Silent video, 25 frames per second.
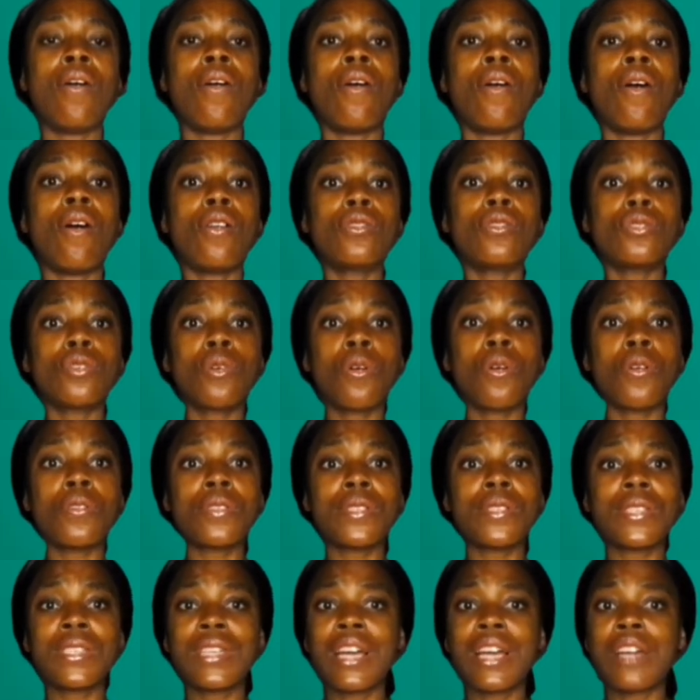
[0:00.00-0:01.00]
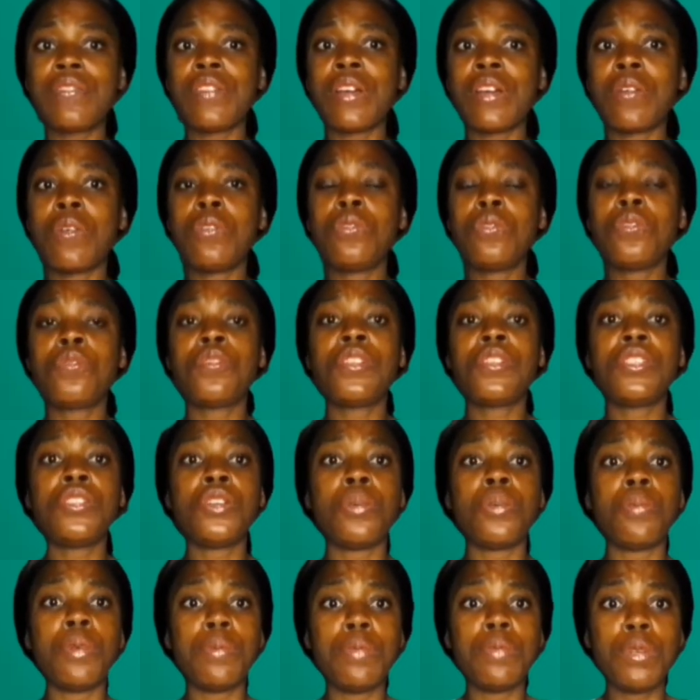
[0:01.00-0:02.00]
Also consider if you are going to feed your
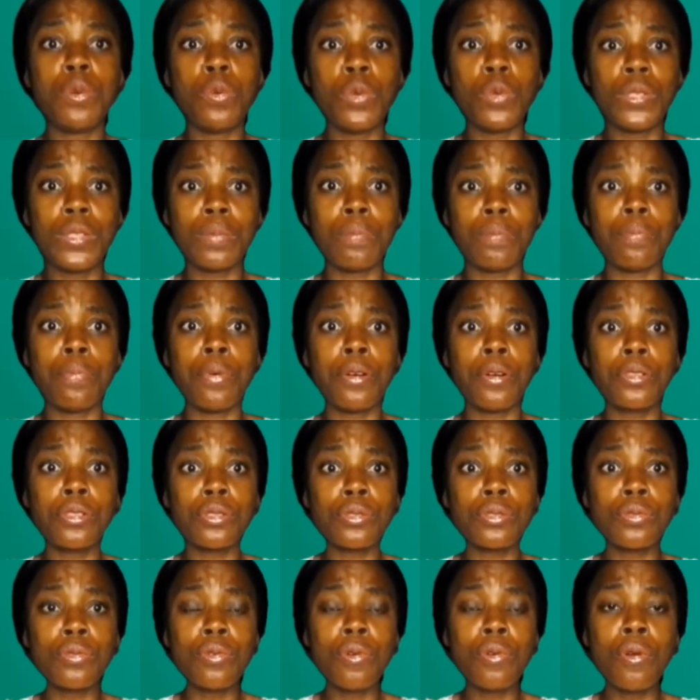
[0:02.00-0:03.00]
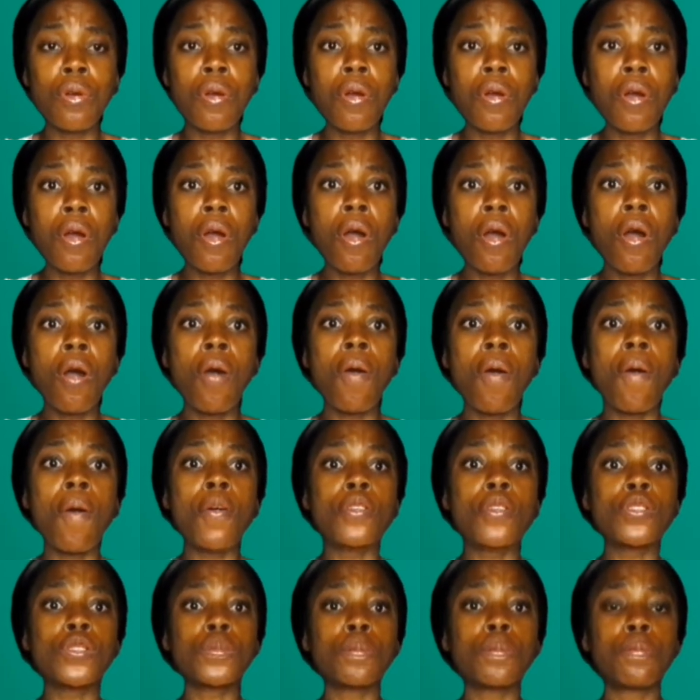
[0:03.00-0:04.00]
baby with bottle or
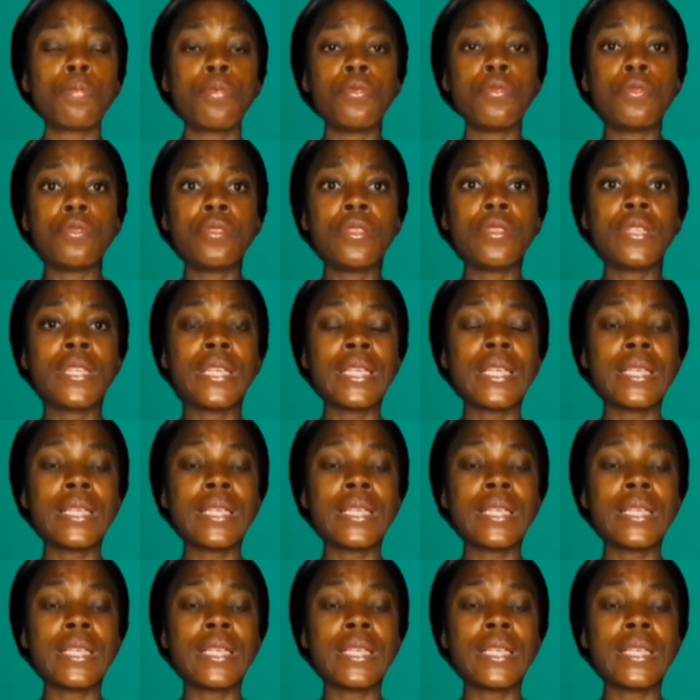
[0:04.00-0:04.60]
spoon